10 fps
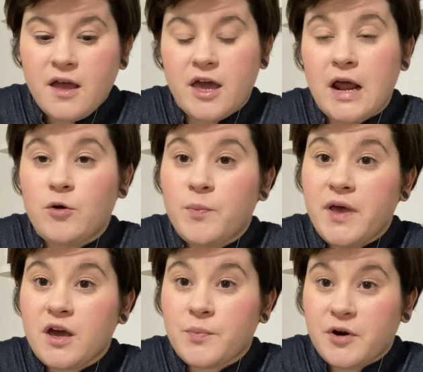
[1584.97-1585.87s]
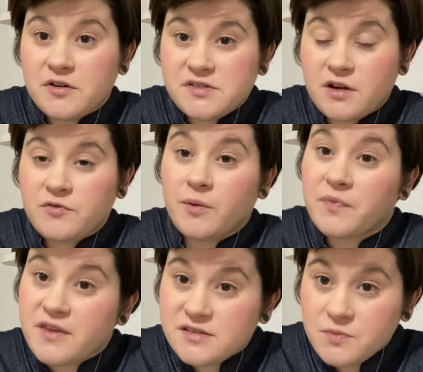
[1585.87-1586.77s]
and I will pick a person from
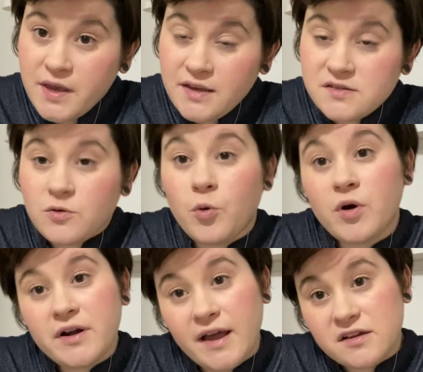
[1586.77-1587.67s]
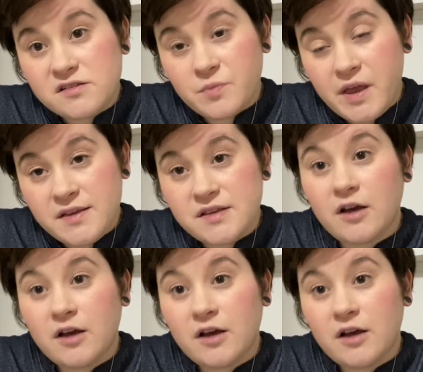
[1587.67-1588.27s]
this week's or next week's.